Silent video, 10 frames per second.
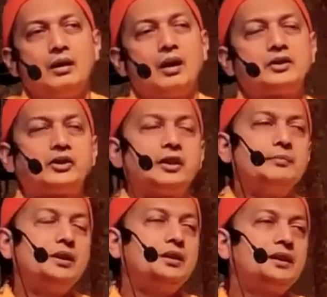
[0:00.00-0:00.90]
A
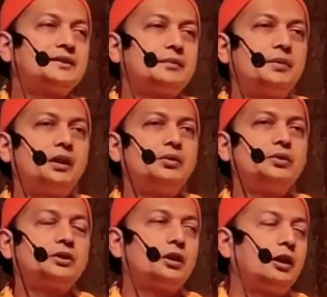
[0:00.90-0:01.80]
tremendous
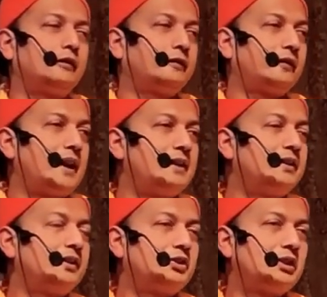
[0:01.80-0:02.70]
amount of
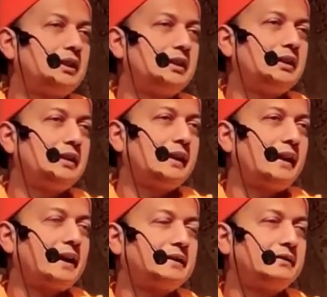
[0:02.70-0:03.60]
energy and
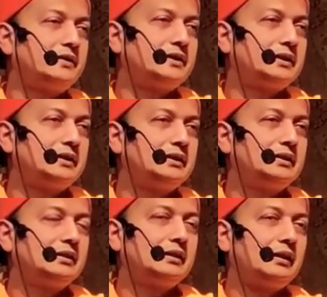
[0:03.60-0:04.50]

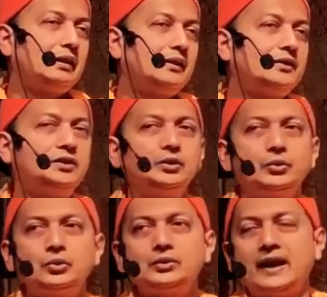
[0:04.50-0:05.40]
activity is due
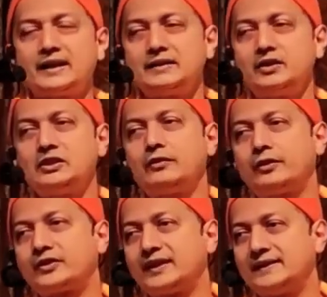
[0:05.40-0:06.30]
to the activity of
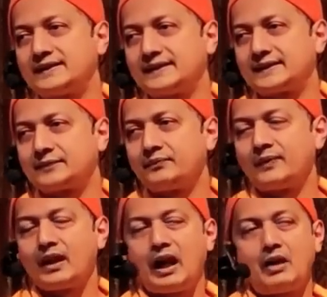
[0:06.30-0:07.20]
our senses.
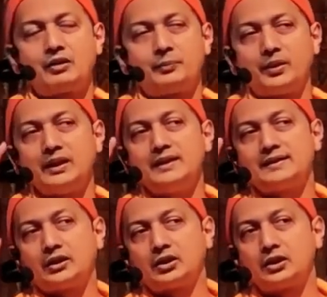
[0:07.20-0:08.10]
Our
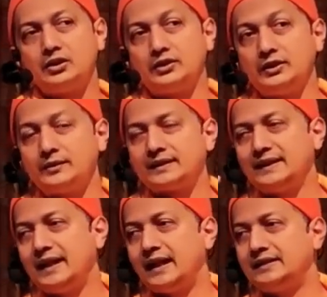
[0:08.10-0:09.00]
brains are
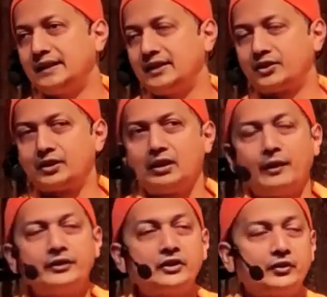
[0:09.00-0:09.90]
continuously engaged.
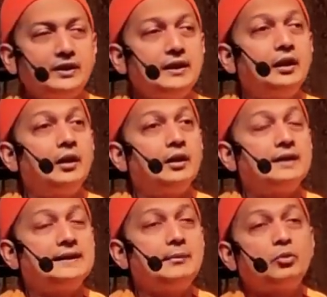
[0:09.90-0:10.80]
I was just reading,
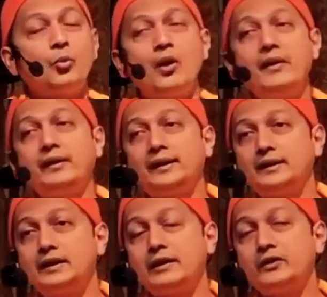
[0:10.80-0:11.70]
it seems
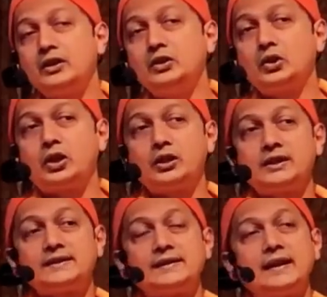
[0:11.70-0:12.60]
1/3 of the
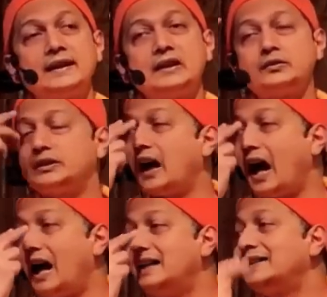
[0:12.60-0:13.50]
neocortex is engaged with
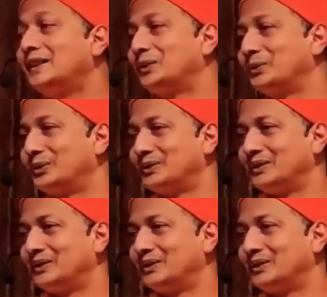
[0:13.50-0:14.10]
the eyes alone.